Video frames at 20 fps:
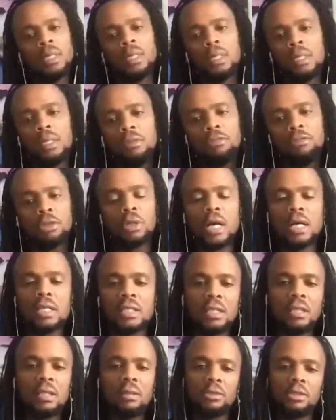if you're
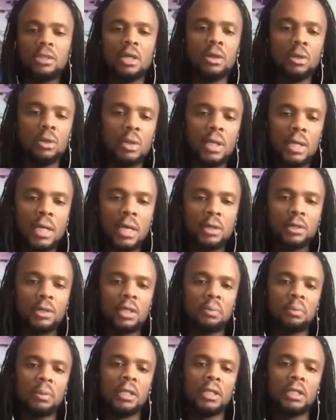asking them to download an Android
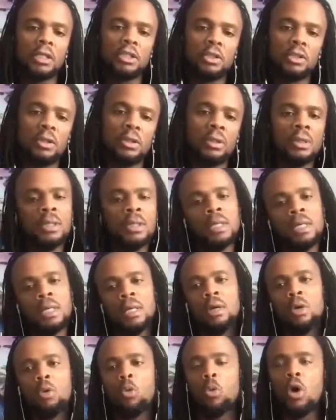application?
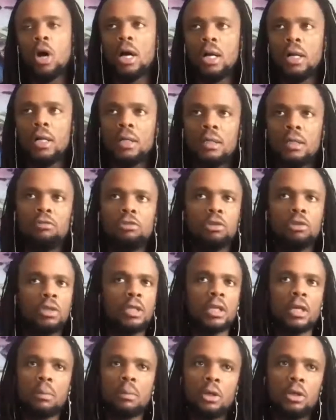While if you
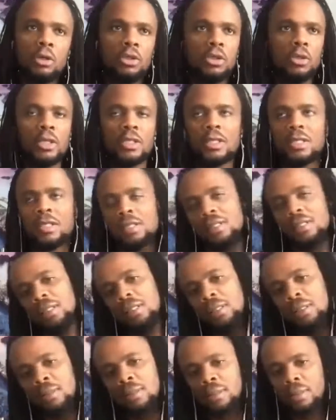think about
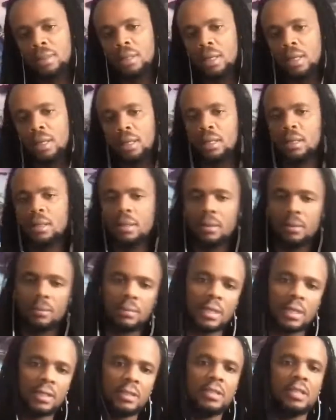USSD,
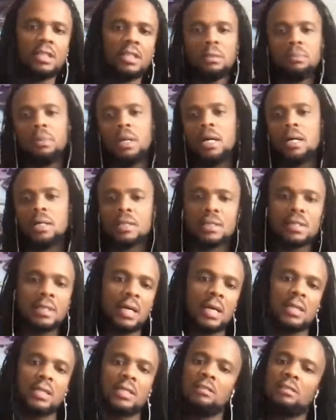like GT Bank
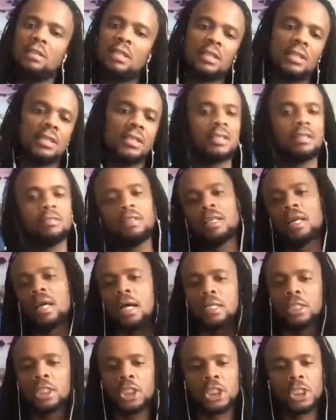
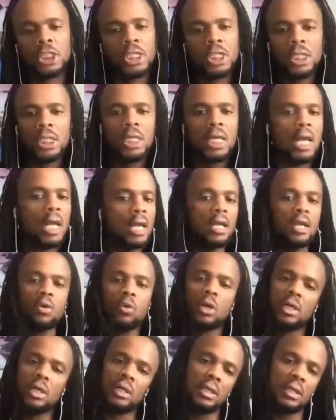*737#,
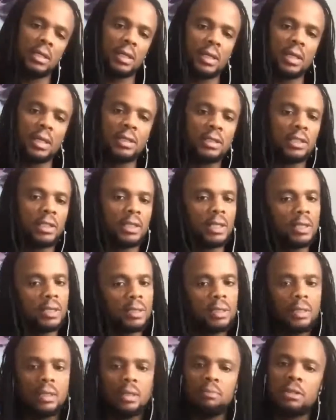anyone in the country can
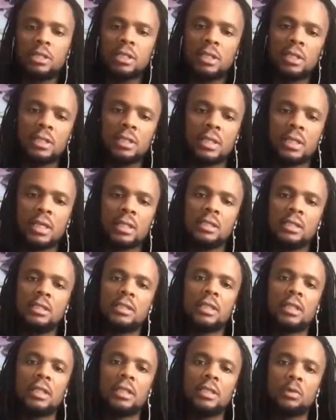immediately start
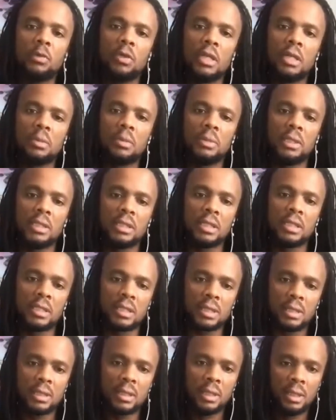interacting with that
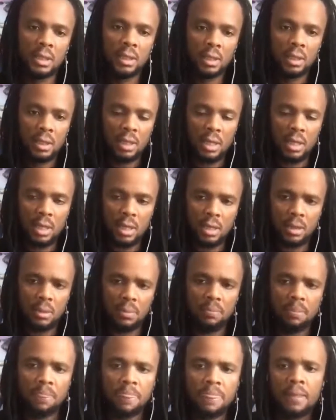business.
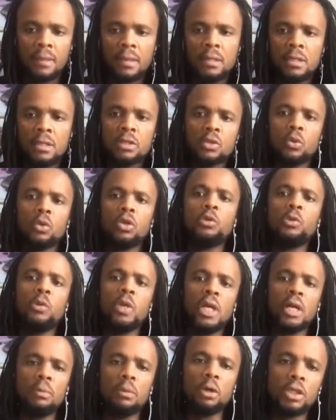So what
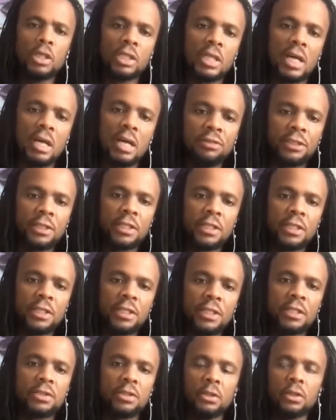we are about at Africa
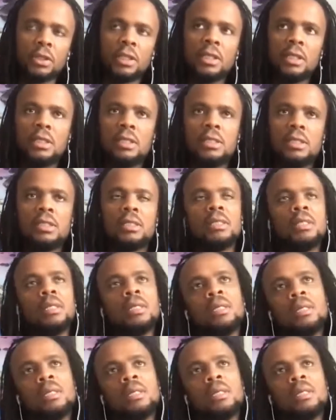Talking is,